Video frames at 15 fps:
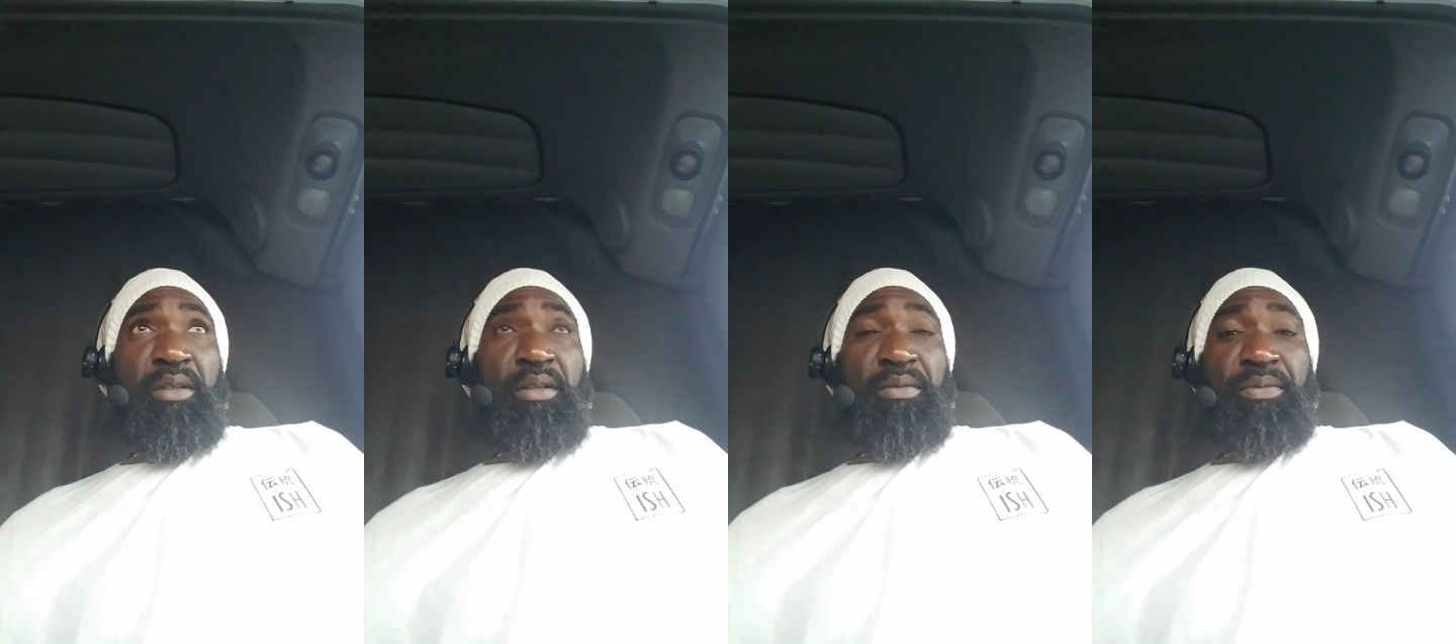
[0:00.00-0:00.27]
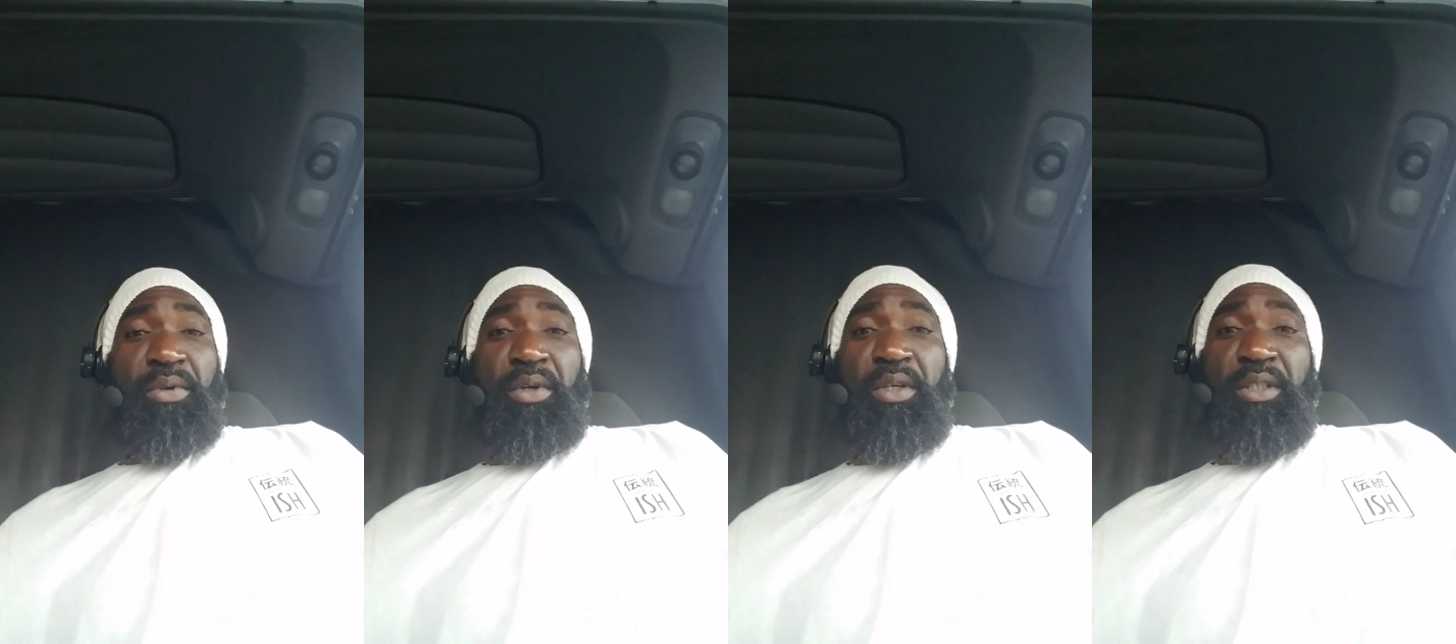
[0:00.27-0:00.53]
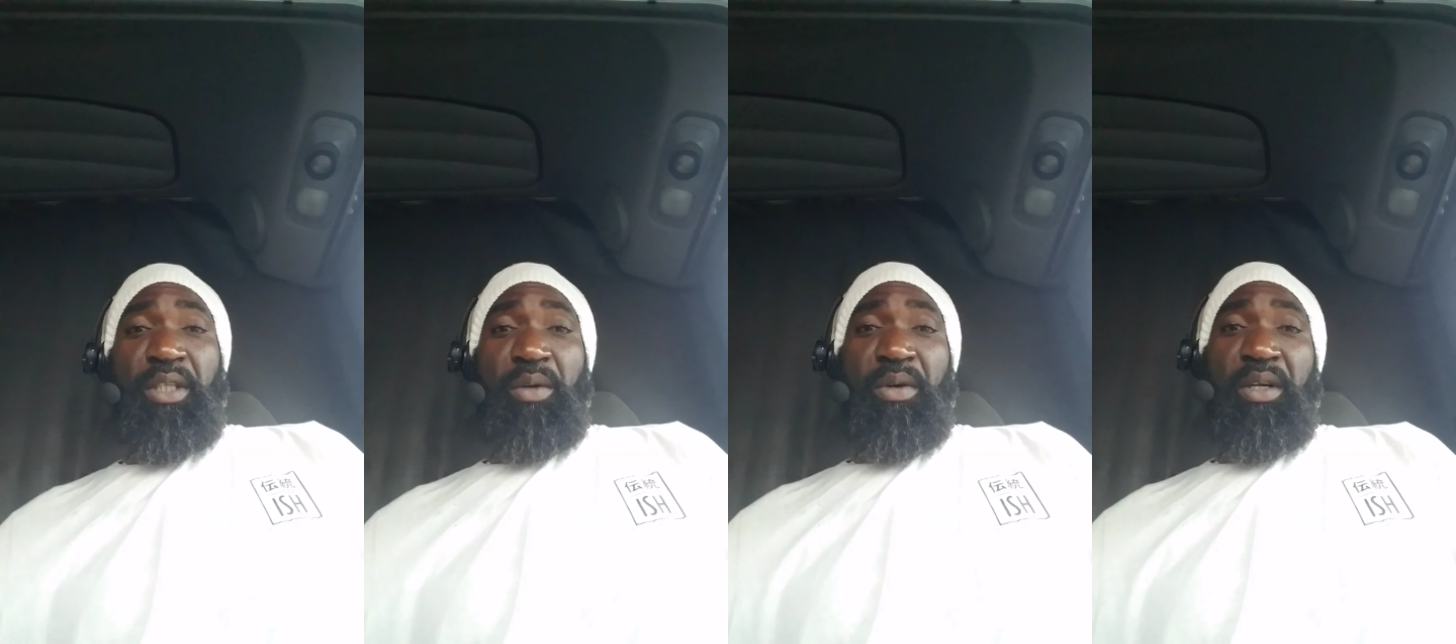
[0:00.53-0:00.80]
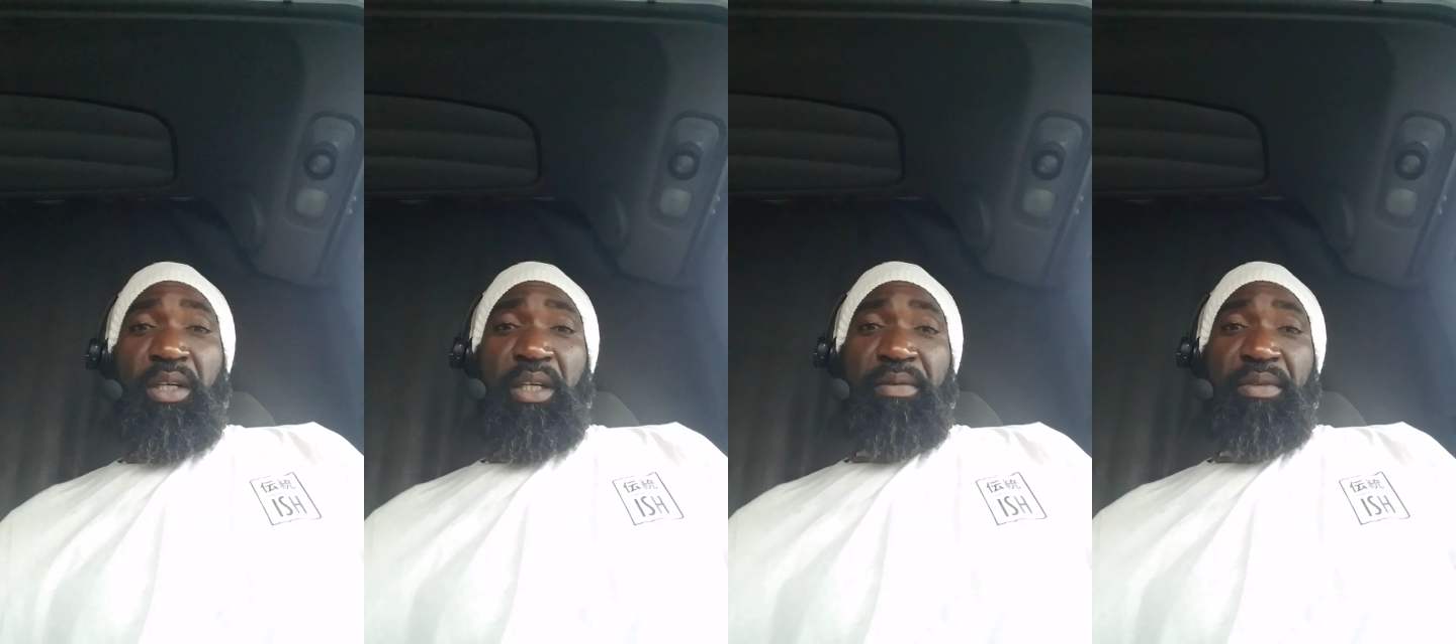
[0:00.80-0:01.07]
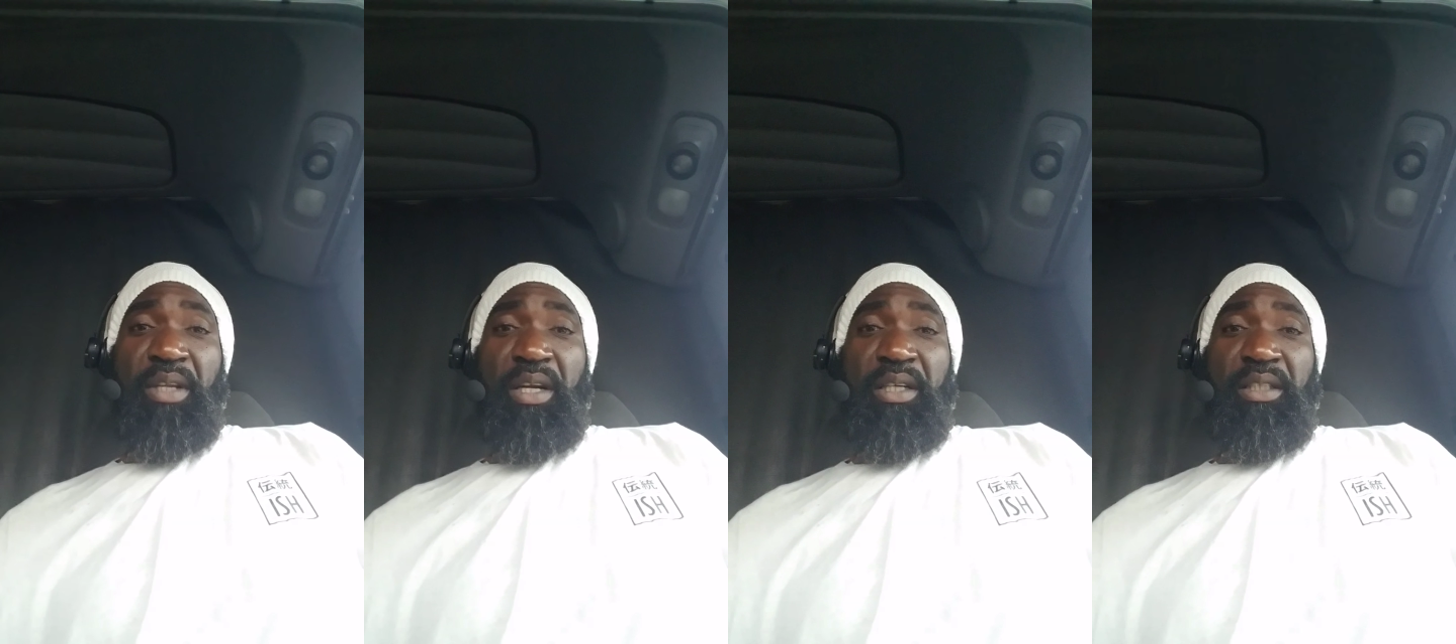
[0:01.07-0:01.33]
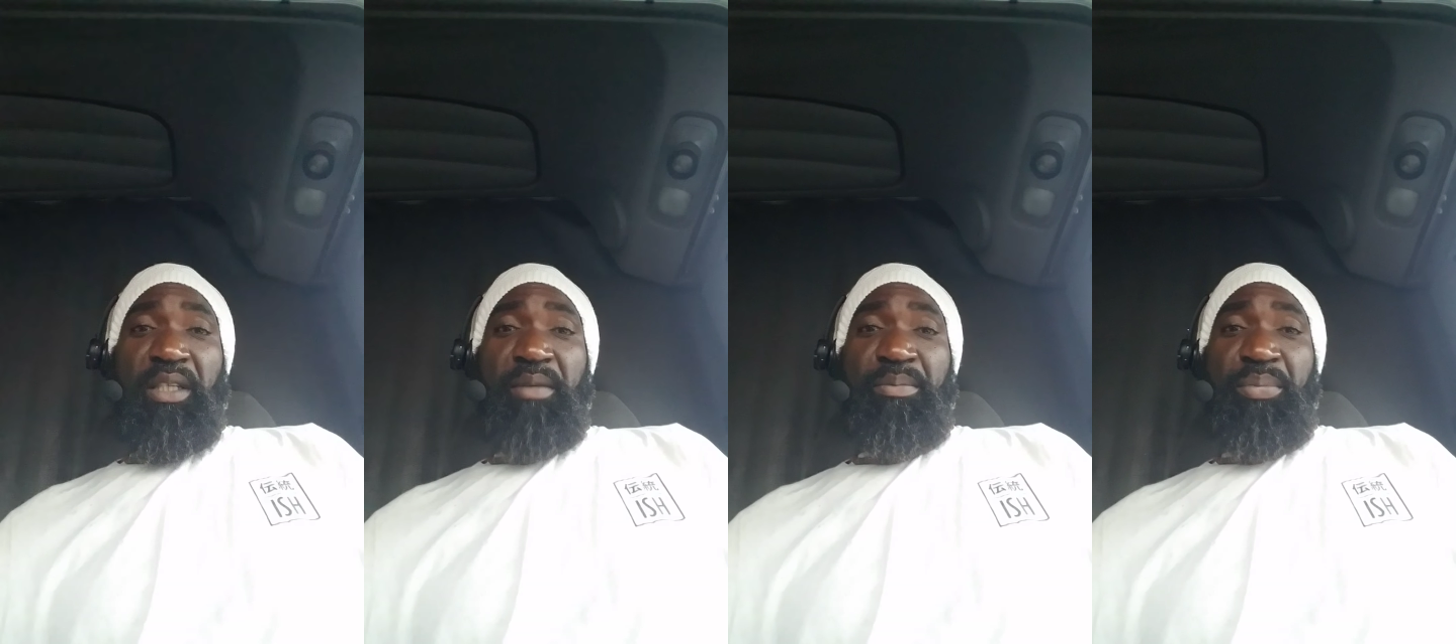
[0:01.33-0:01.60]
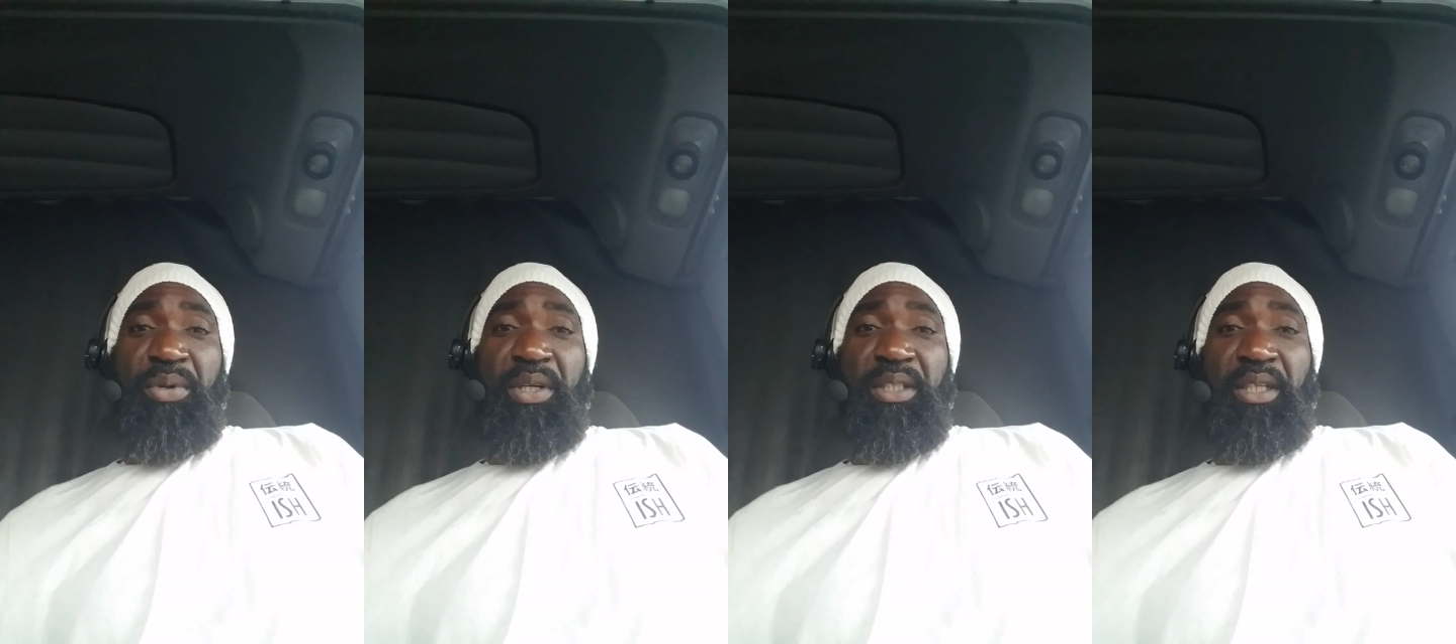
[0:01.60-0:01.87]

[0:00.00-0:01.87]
First, I want to give thanks and praise